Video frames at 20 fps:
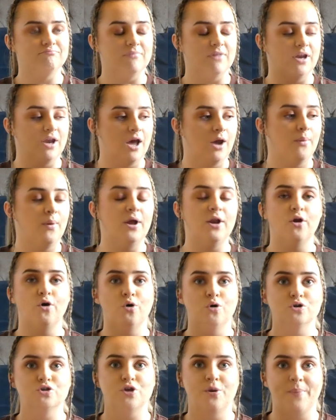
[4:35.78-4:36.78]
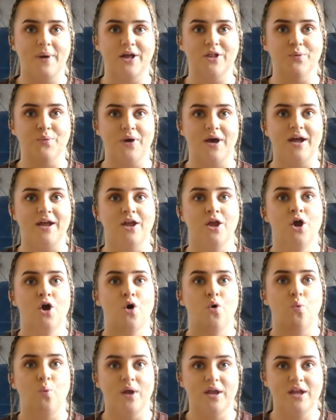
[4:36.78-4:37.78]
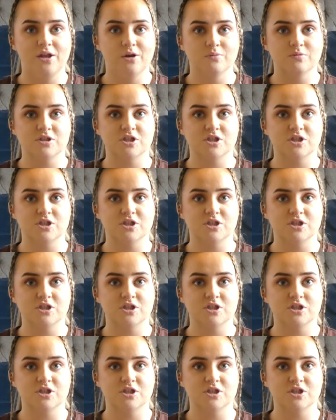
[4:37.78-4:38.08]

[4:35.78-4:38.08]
no. And also, by the way, waking up